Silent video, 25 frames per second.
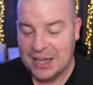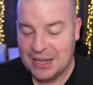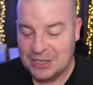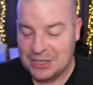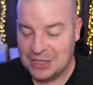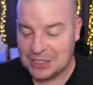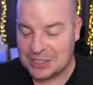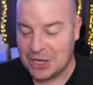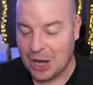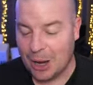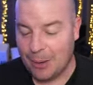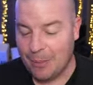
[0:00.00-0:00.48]

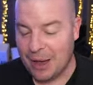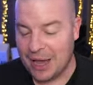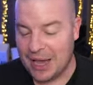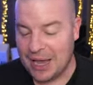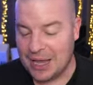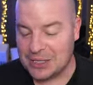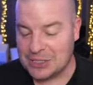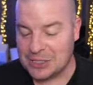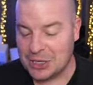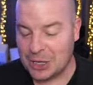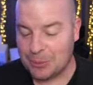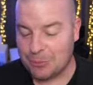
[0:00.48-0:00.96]
Just got my
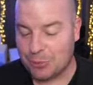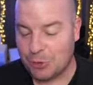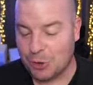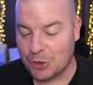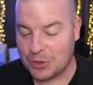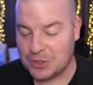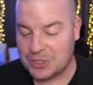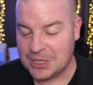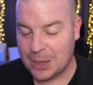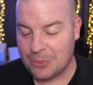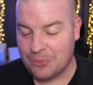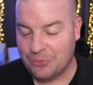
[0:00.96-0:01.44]
hands on a
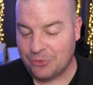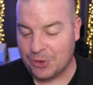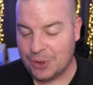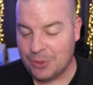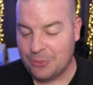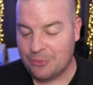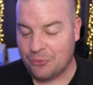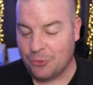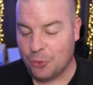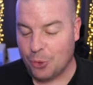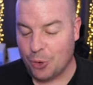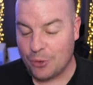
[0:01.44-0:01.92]
prototype
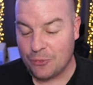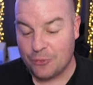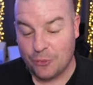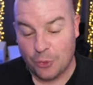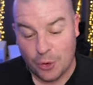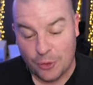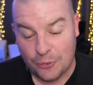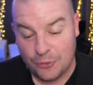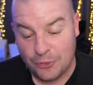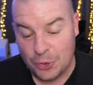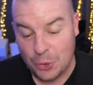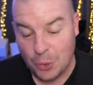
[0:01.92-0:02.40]
Flip 4
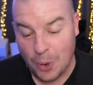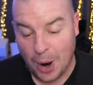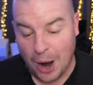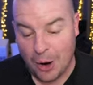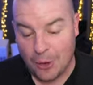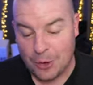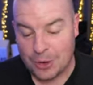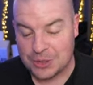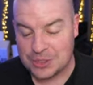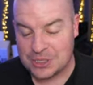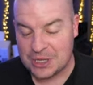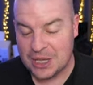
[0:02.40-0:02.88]
for a few
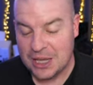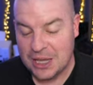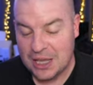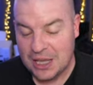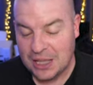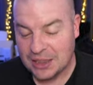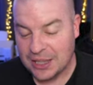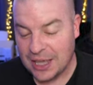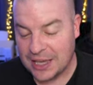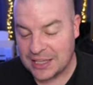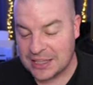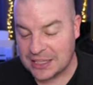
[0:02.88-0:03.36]
hours.
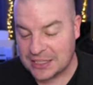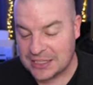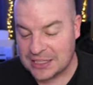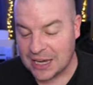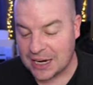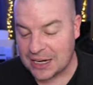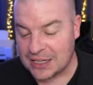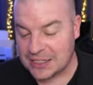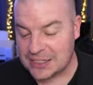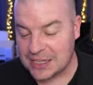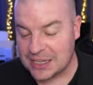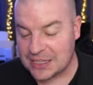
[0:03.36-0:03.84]
Like the
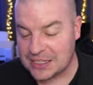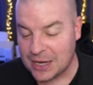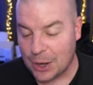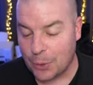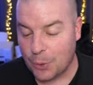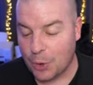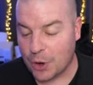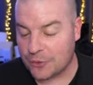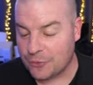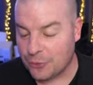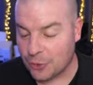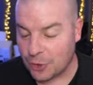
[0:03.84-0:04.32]
title says, I
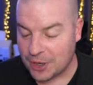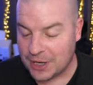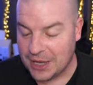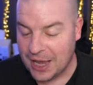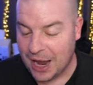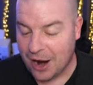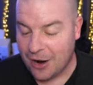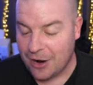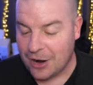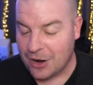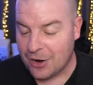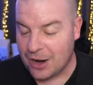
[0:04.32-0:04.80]
work for a
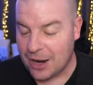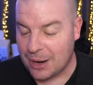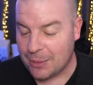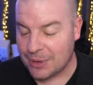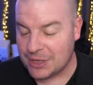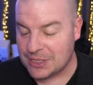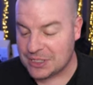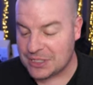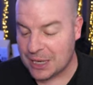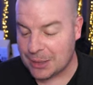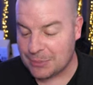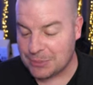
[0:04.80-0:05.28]
carrier, and
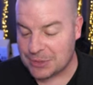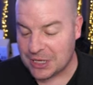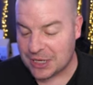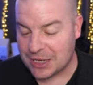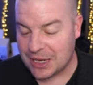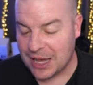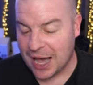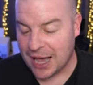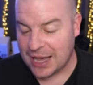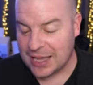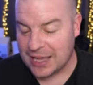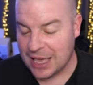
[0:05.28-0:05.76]
my
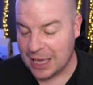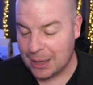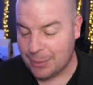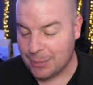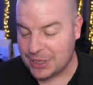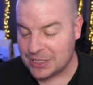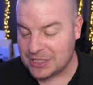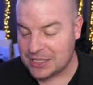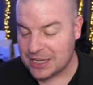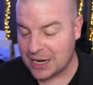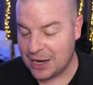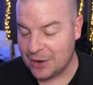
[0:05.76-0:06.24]
Samsung guy
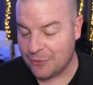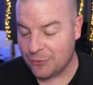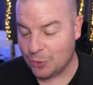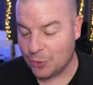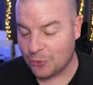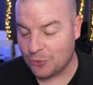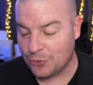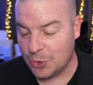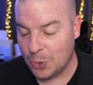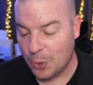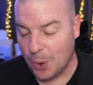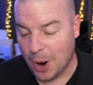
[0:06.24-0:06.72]
came in today for
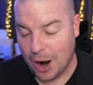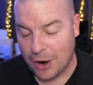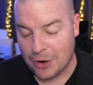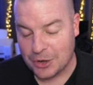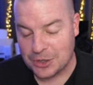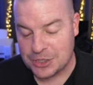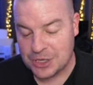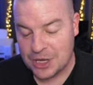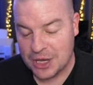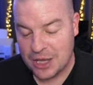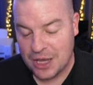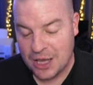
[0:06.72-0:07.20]
a few
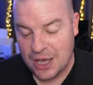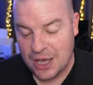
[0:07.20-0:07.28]
hours.